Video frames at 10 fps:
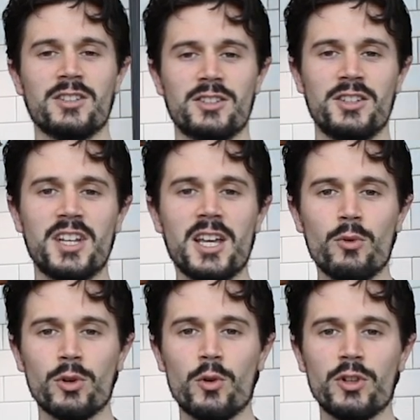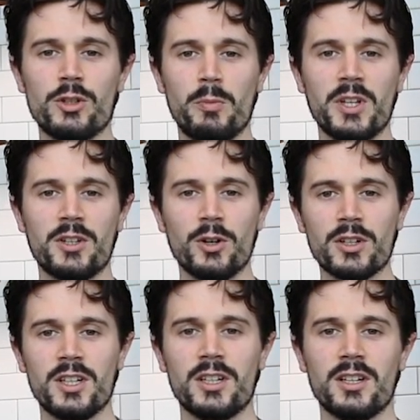Today we're going to be
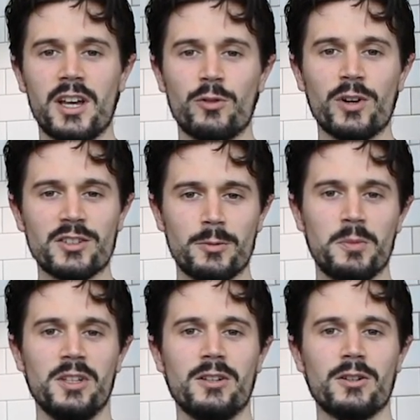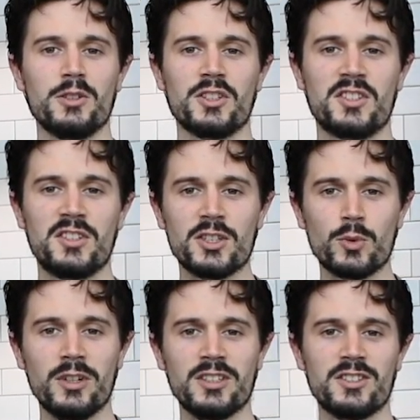cooking a recipe called
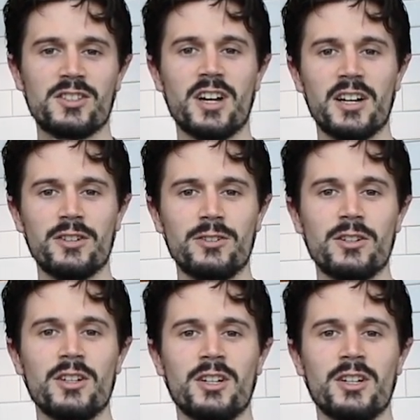Sichuan-style